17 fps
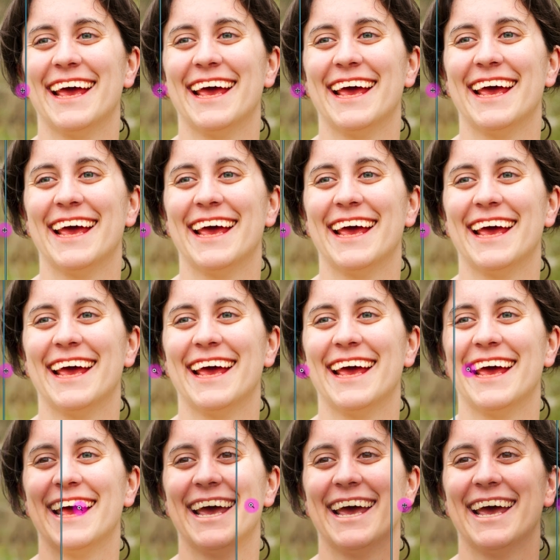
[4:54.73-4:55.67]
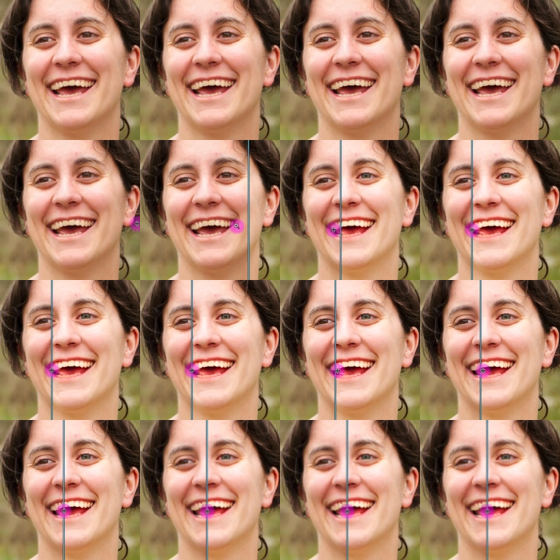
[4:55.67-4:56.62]

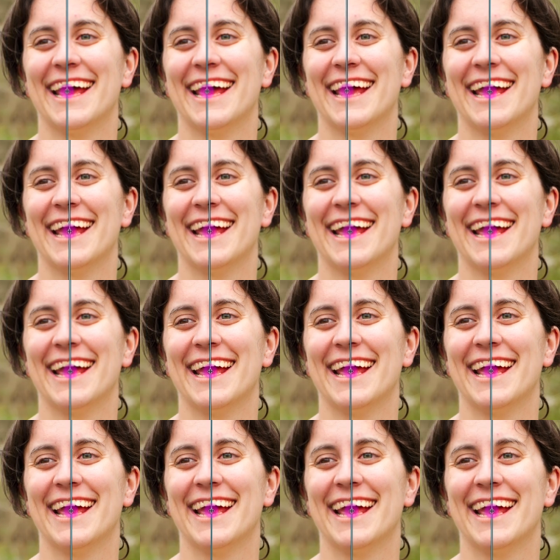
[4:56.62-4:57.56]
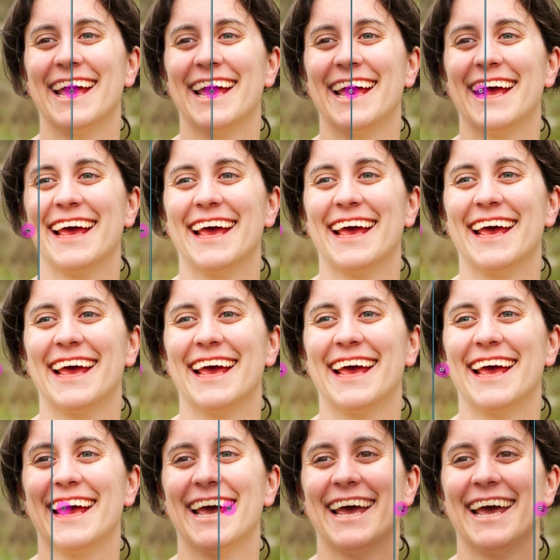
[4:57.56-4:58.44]
[no speech]